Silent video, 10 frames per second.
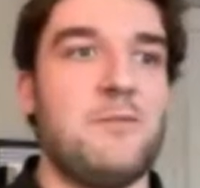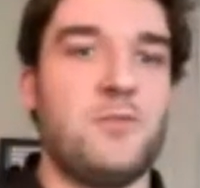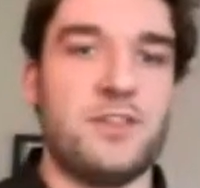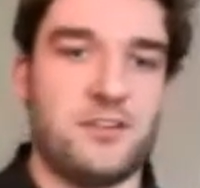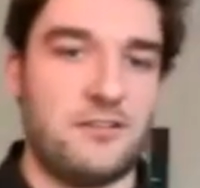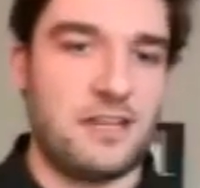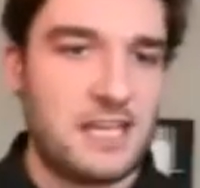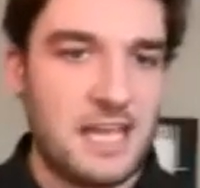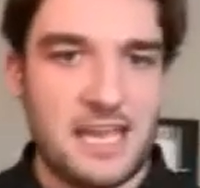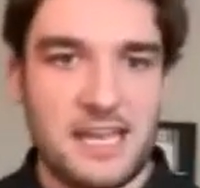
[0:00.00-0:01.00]
time when they're
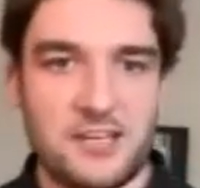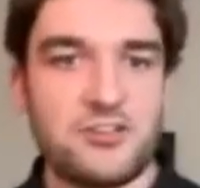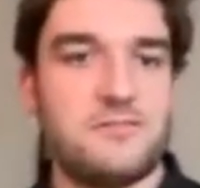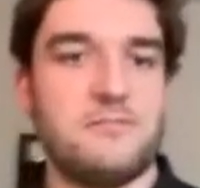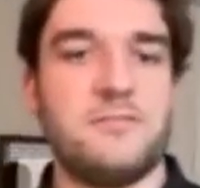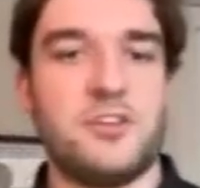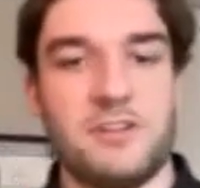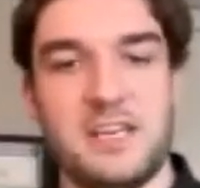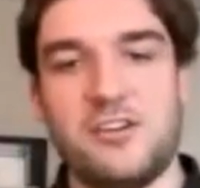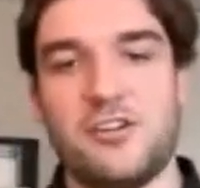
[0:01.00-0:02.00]
engaged,
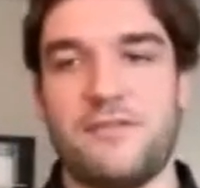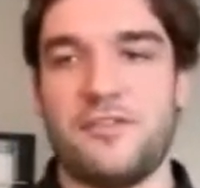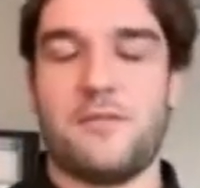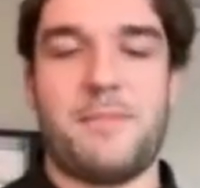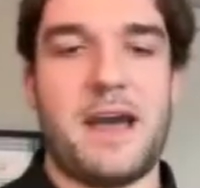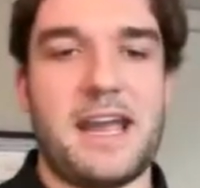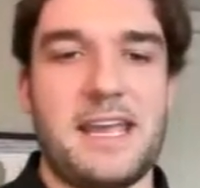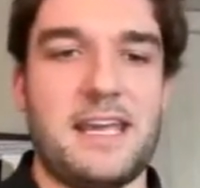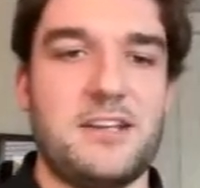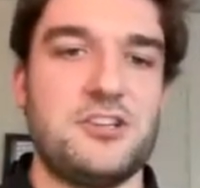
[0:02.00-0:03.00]
they're eager for their
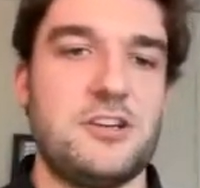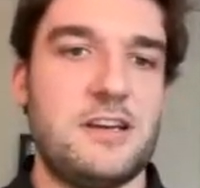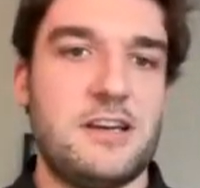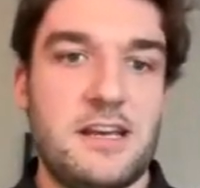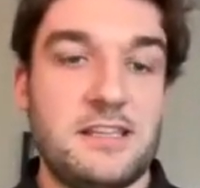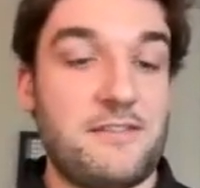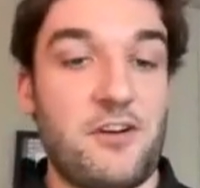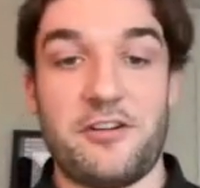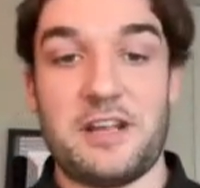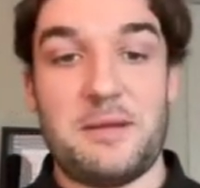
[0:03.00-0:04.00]
package,
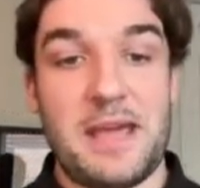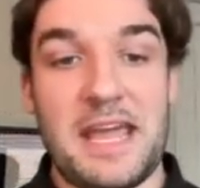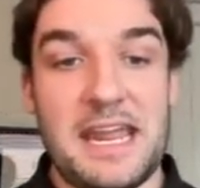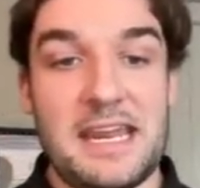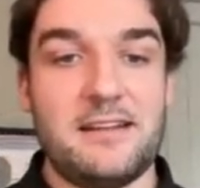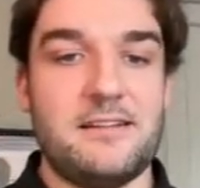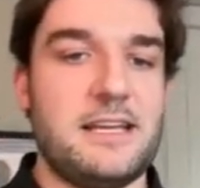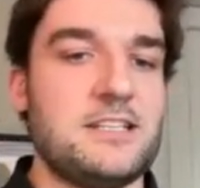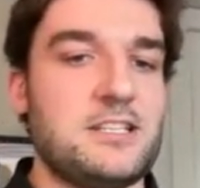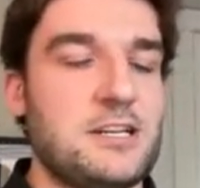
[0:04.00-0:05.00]
they've already paid.
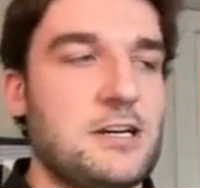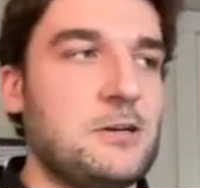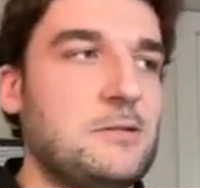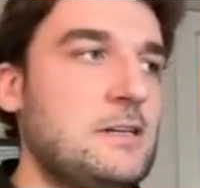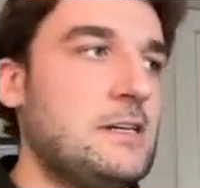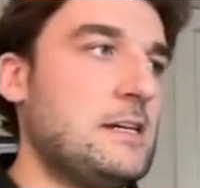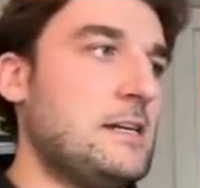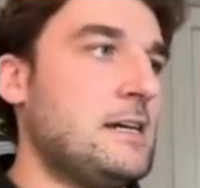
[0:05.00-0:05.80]
And so